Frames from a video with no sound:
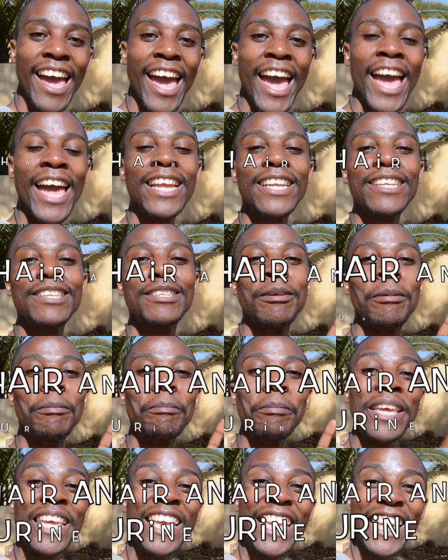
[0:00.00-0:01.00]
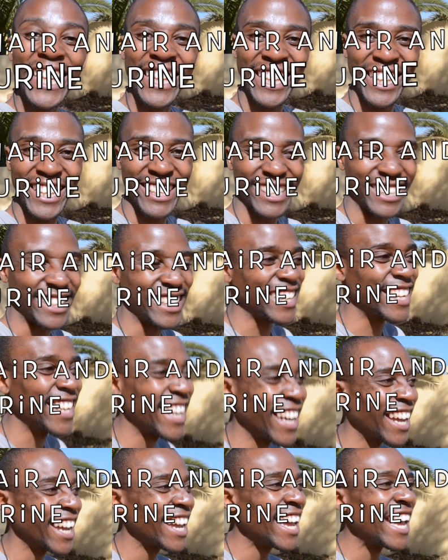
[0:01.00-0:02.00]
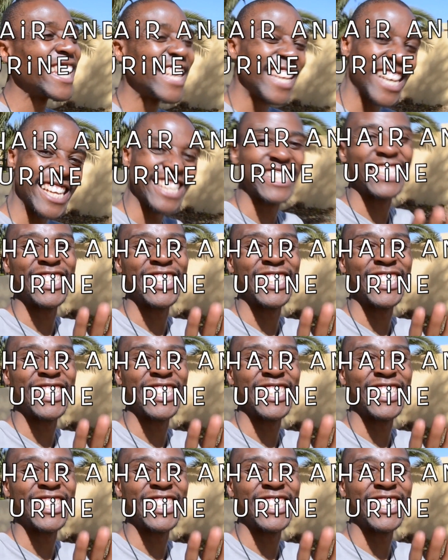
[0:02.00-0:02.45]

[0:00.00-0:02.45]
and pea. Yes,